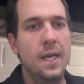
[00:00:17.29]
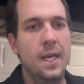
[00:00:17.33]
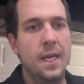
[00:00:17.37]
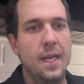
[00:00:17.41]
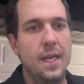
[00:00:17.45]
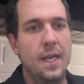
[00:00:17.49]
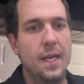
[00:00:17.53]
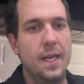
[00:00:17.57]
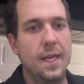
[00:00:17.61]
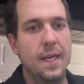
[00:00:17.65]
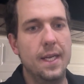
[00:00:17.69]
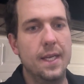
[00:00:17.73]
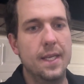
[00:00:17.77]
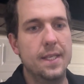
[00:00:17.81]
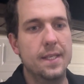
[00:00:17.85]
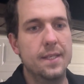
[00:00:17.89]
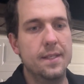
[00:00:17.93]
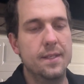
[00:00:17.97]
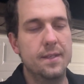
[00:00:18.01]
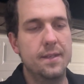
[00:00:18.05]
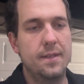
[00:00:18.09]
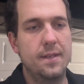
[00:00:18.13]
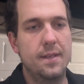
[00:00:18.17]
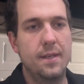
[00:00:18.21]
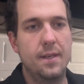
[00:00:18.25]

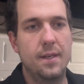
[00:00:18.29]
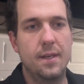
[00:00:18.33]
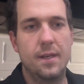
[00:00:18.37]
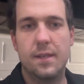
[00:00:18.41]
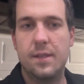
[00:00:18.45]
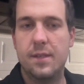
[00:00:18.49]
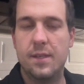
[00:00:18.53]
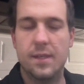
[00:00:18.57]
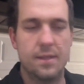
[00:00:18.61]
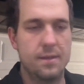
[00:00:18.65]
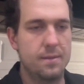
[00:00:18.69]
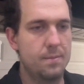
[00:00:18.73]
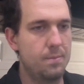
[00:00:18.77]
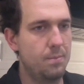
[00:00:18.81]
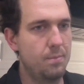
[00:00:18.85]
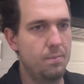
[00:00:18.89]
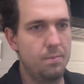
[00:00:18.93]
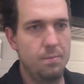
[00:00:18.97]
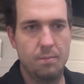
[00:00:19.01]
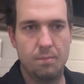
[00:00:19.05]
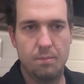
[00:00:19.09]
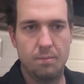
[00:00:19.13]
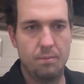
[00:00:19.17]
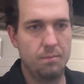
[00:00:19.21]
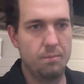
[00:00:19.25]
and just
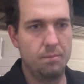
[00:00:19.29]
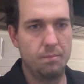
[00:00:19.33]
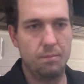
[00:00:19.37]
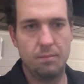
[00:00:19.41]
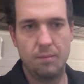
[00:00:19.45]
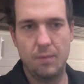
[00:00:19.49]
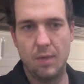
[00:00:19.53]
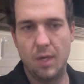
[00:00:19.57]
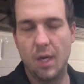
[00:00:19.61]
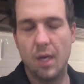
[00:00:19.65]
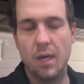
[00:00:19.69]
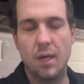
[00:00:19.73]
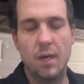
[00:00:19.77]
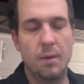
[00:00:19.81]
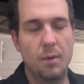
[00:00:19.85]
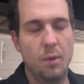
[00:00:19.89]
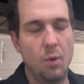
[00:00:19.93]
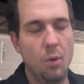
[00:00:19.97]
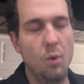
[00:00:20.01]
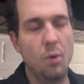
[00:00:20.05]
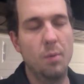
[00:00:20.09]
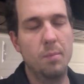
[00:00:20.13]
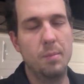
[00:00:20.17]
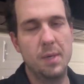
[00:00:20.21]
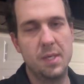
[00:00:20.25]
gotten a
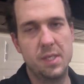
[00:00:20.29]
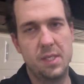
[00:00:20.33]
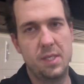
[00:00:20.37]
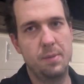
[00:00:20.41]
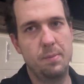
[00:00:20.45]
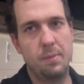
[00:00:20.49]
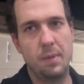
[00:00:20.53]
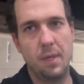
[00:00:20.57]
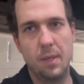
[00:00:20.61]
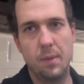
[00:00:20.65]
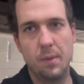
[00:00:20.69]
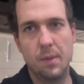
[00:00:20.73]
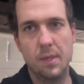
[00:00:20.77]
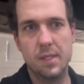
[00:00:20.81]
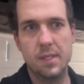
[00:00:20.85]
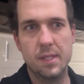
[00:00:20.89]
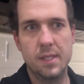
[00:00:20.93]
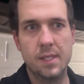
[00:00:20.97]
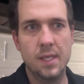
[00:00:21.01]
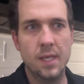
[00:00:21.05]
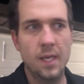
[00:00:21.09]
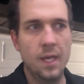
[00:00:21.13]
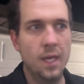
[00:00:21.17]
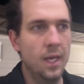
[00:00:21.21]
whole bunch of big ones.